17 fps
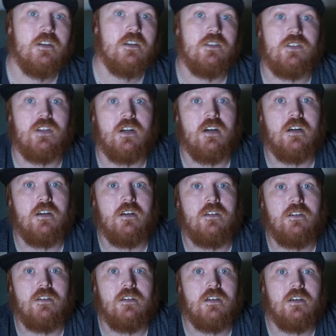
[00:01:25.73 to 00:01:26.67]

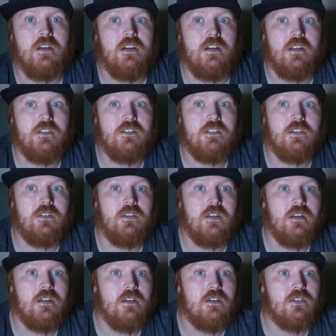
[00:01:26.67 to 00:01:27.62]
So until
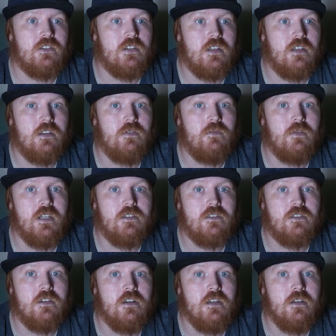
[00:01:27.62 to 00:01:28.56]
then, I'll see you in a
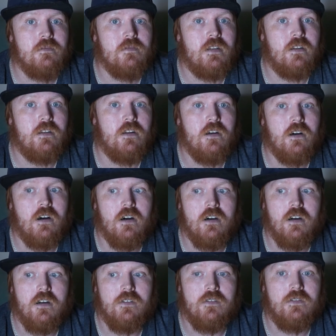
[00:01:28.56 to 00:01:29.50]
week's time, and I
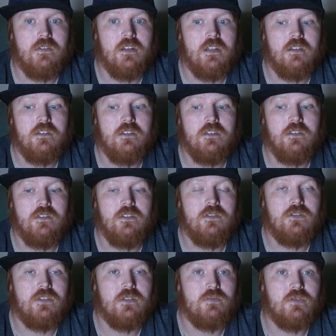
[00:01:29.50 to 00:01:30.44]
hope that
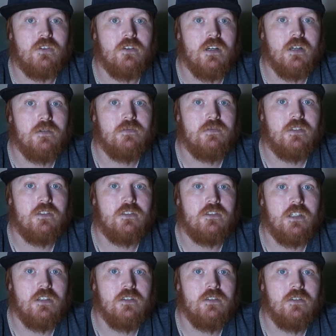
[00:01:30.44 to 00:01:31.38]
you subscribe to the
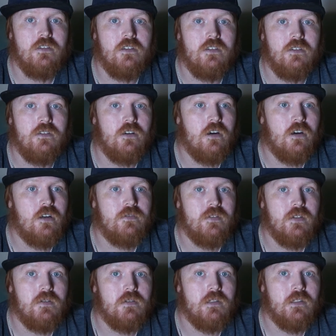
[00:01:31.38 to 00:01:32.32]
channel and
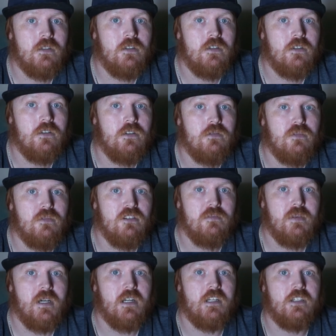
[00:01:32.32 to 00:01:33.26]
hopefully we can learn a lot more
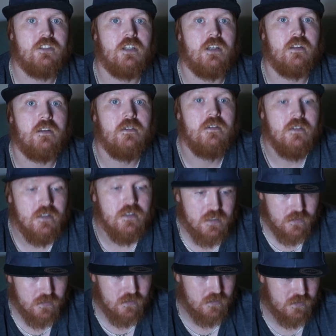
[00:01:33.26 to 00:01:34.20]
about each other.
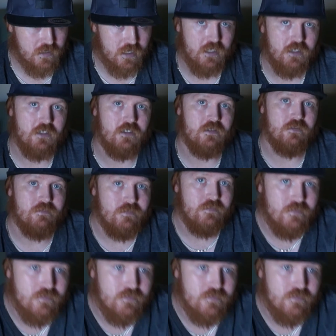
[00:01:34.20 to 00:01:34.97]
Thank you.